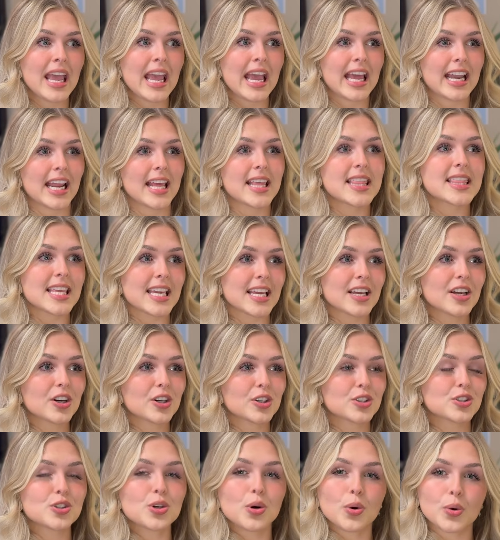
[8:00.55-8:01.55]
and I think
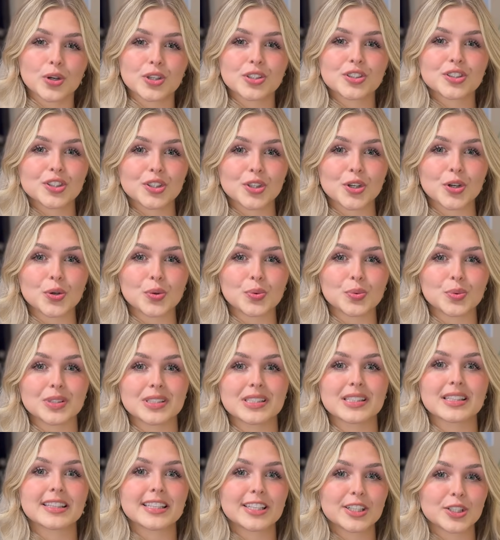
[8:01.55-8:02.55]
her torso
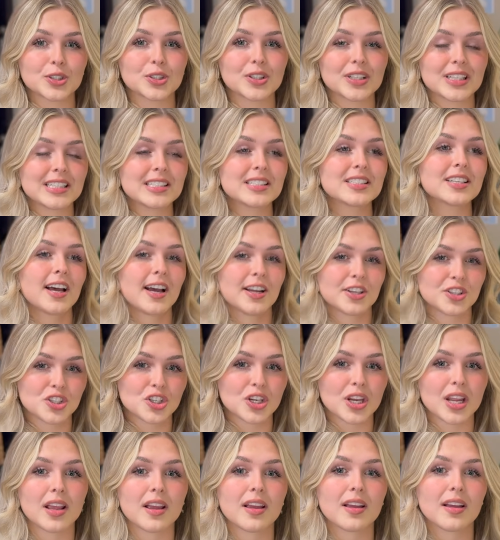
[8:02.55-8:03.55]
was literally
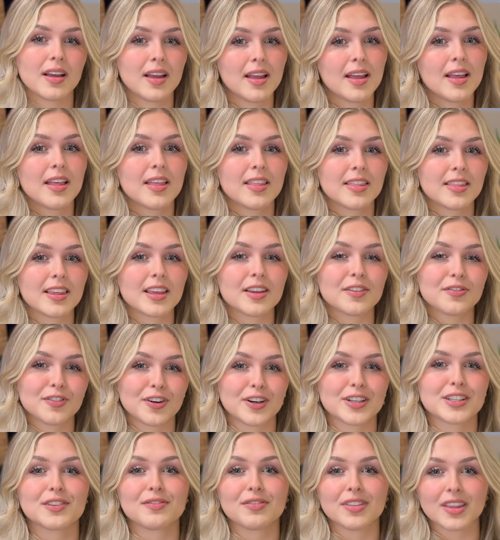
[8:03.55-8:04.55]
touching the
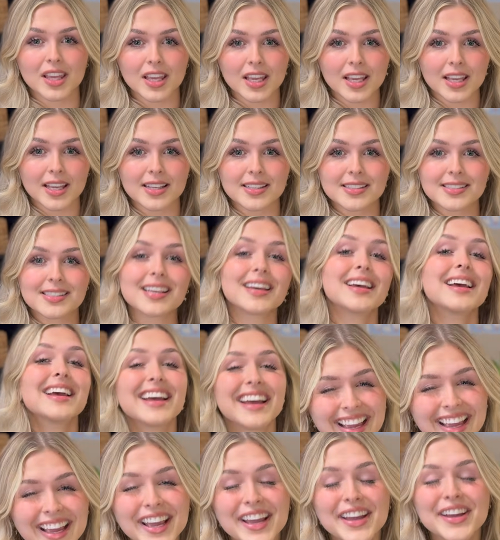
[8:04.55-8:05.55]
front of the keys.
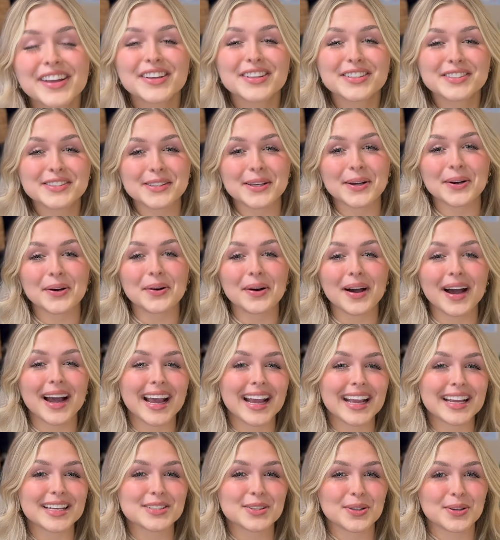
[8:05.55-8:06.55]
So
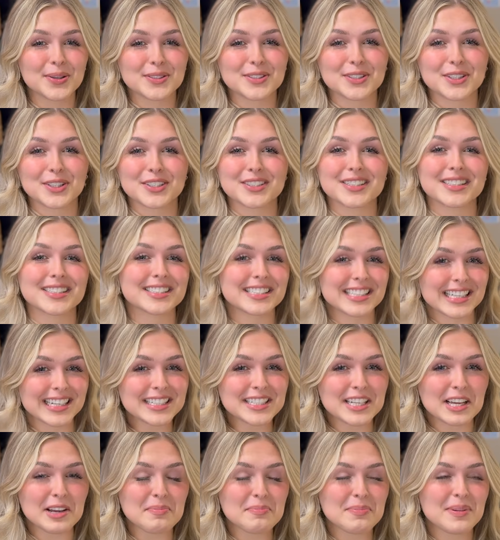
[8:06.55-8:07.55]
I told her to
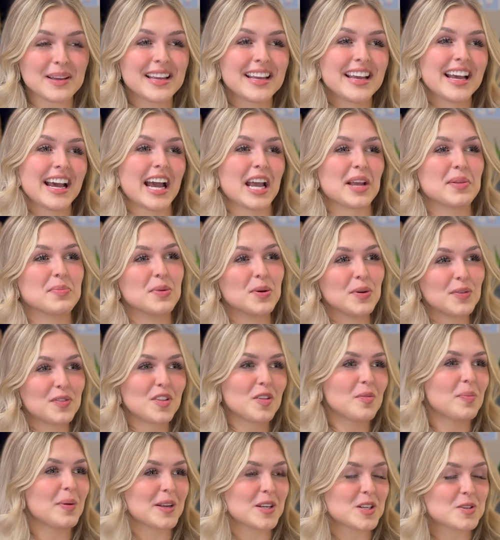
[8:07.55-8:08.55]
stand up. I moved
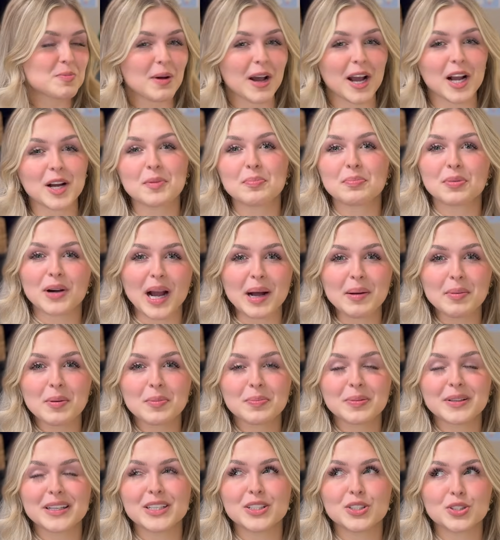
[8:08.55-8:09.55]
the bench back
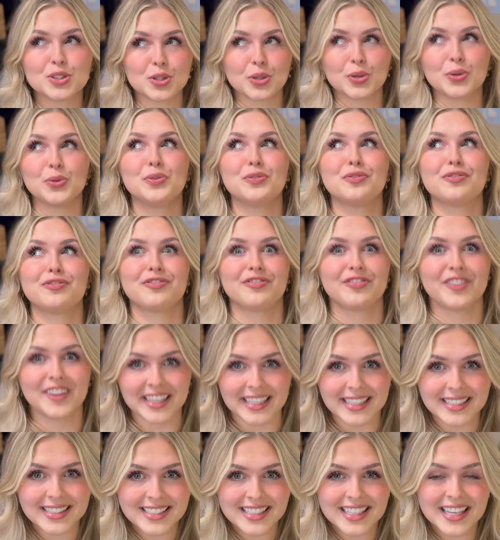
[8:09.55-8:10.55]
probably 2
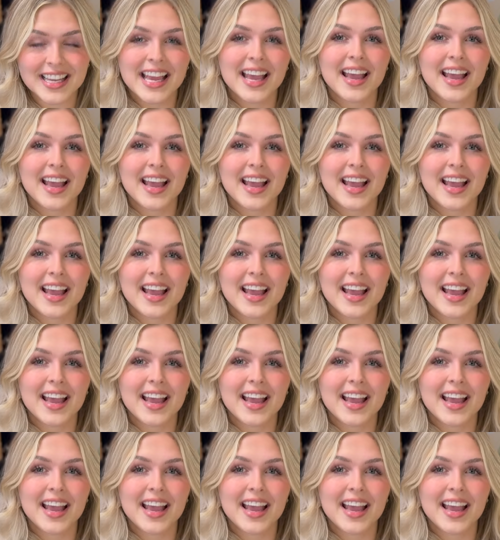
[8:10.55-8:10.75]
feet.